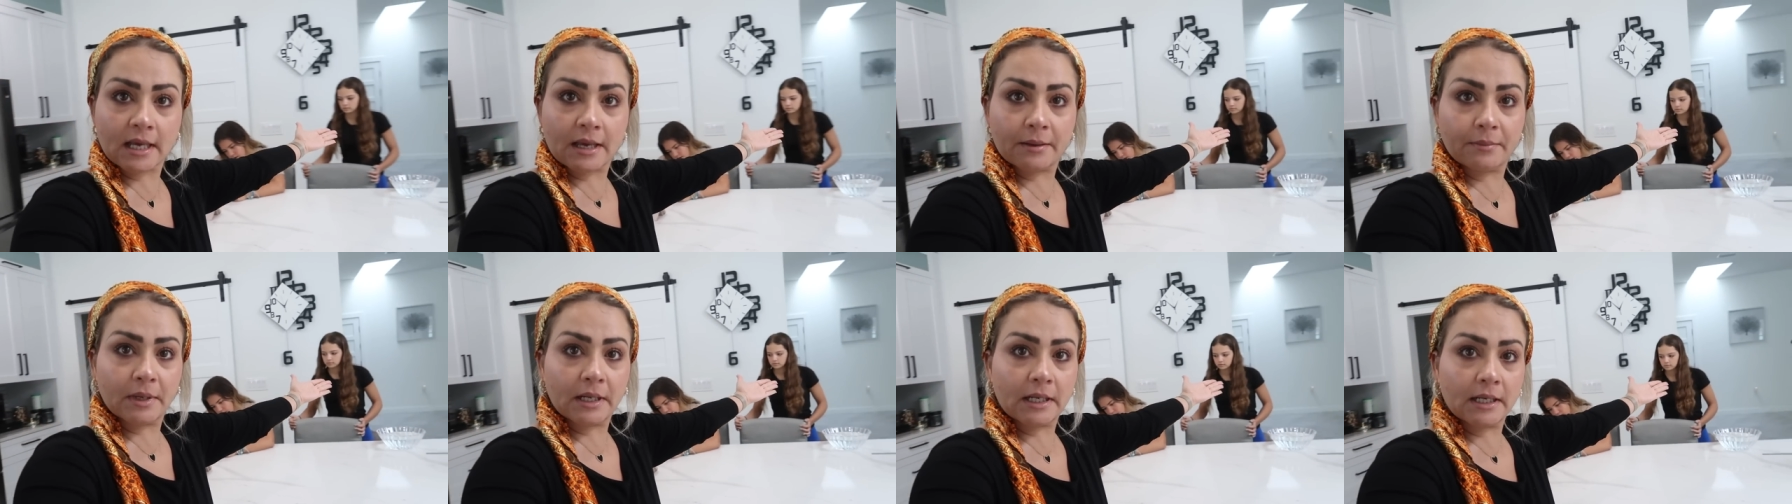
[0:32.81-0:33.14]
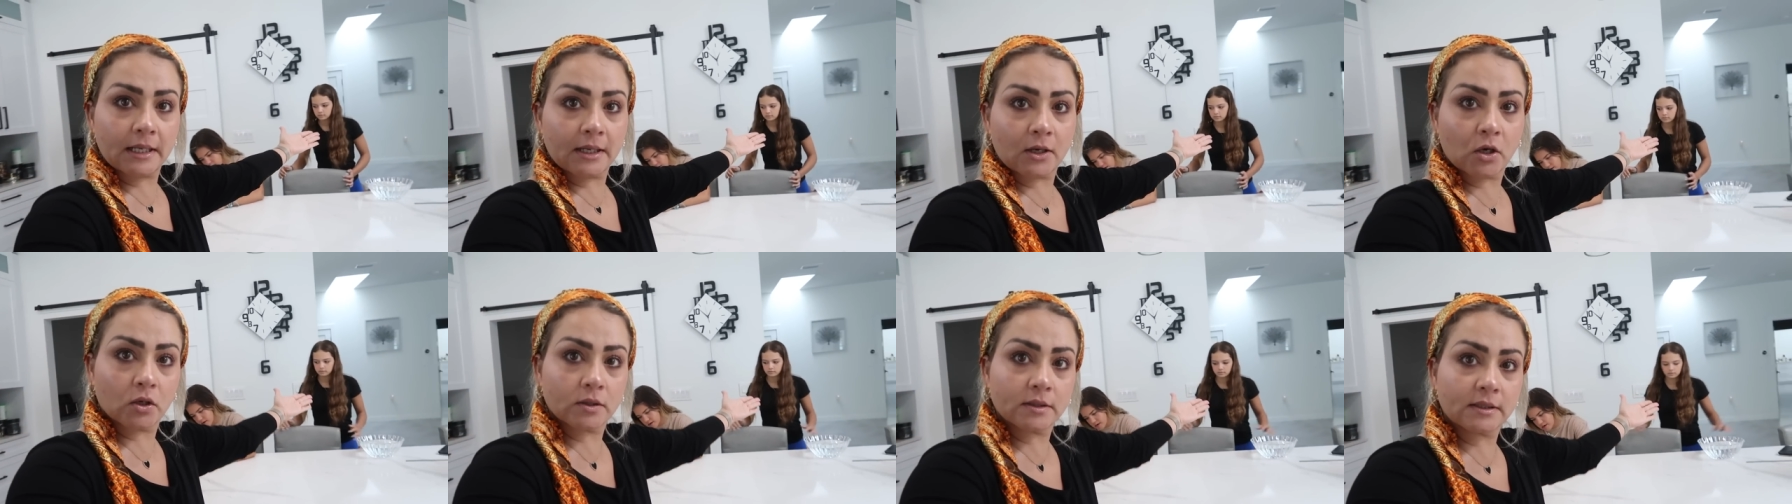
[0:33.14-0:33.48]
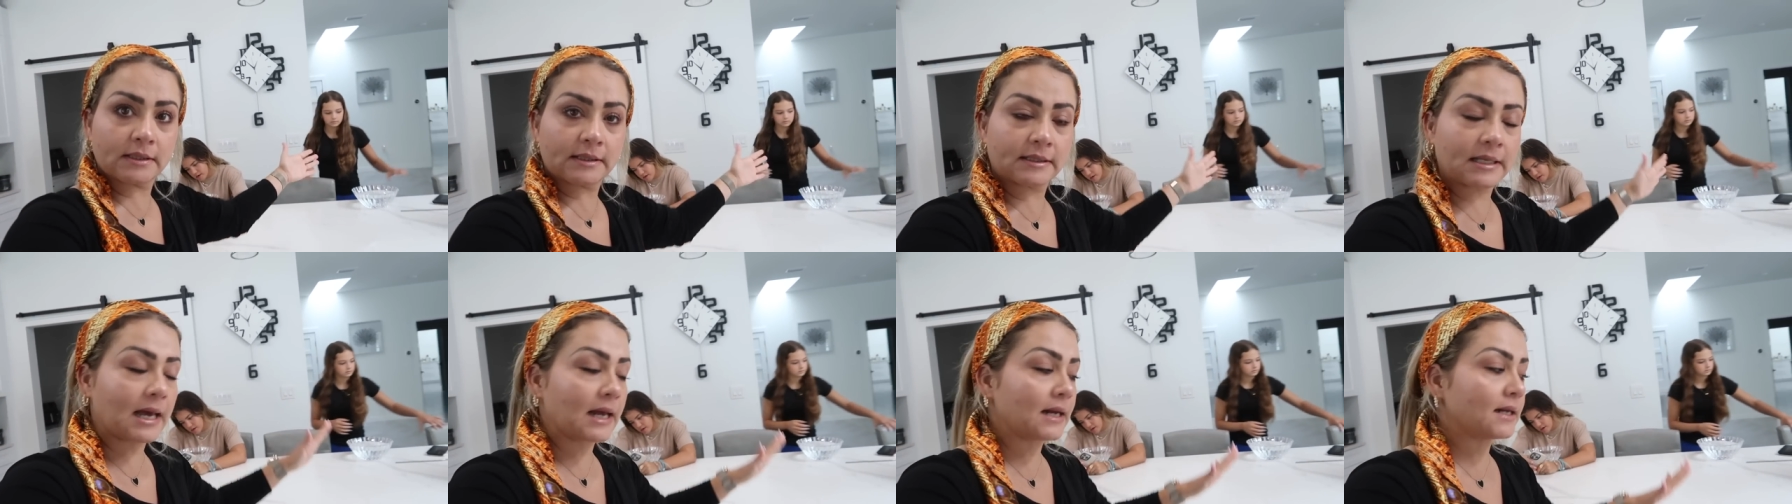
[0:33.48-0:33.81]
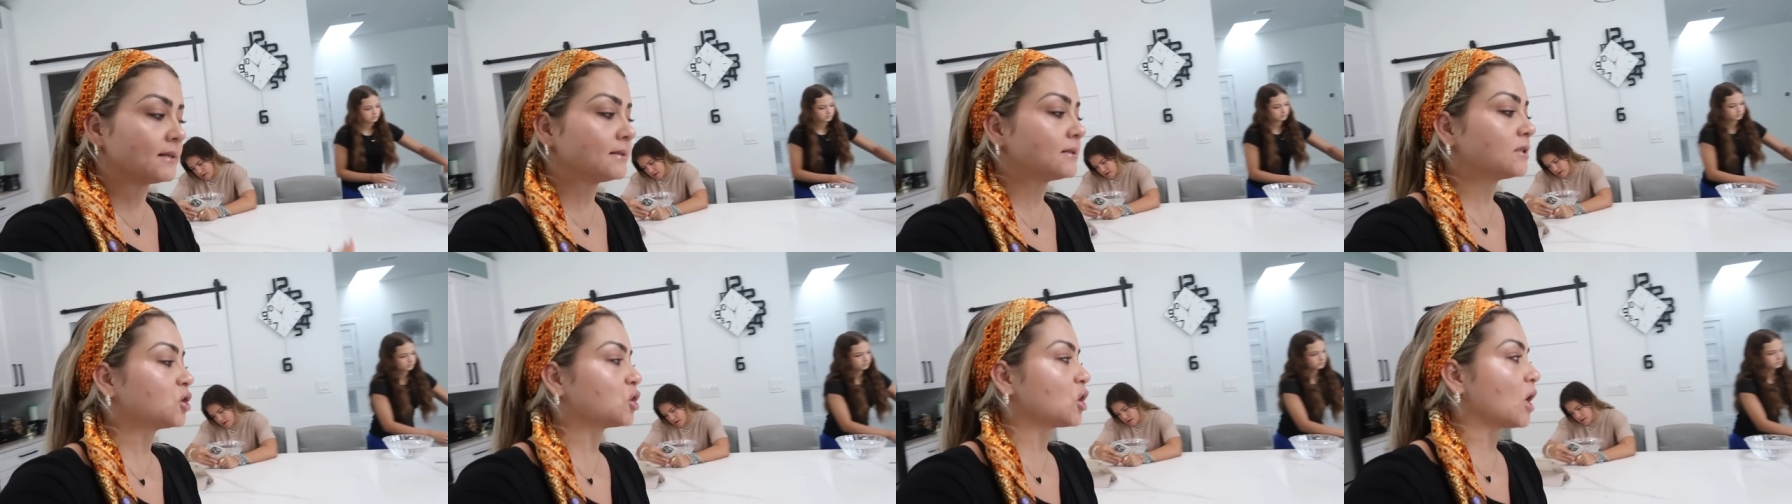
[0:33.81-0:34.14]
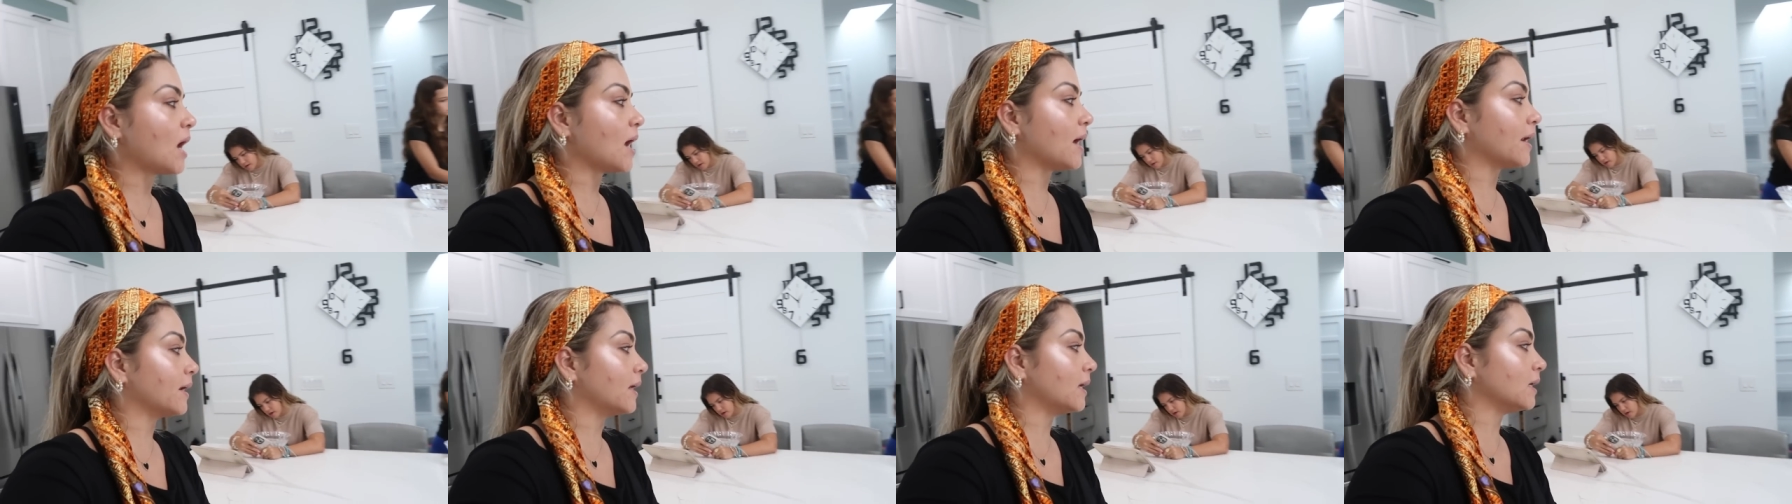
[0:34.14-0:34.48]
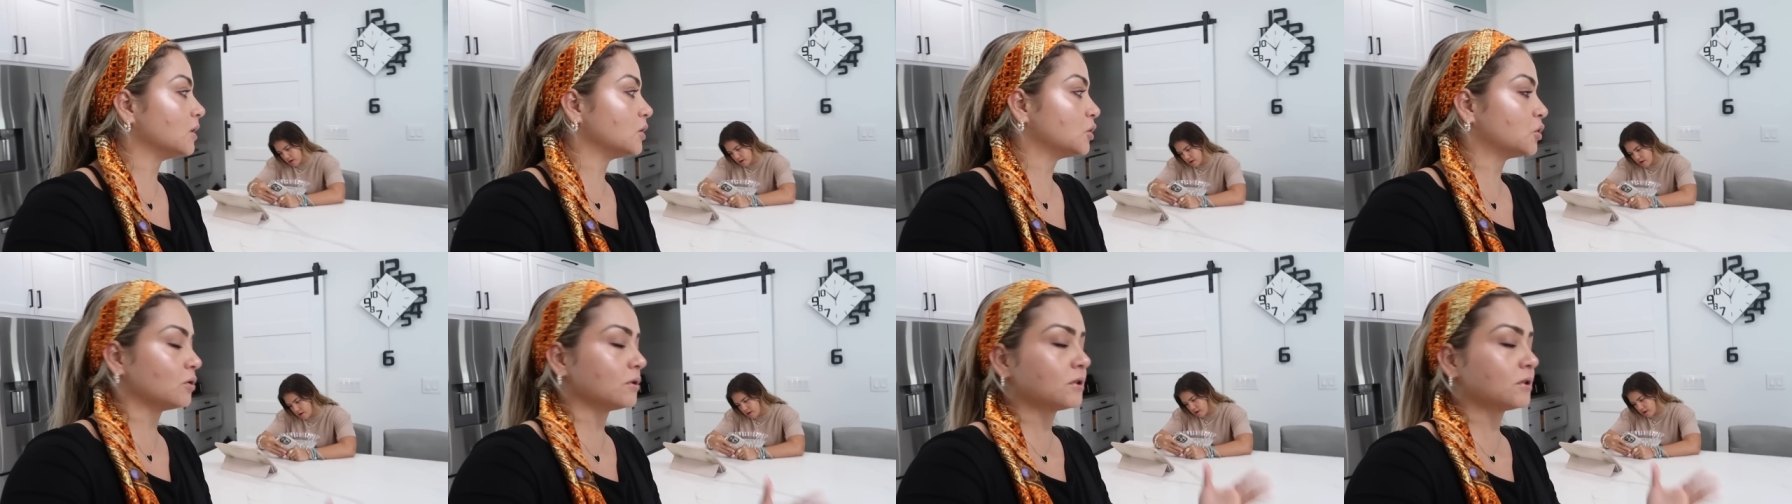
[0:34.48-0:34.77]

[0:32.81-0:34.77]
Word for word: Emily Gonzalez channel,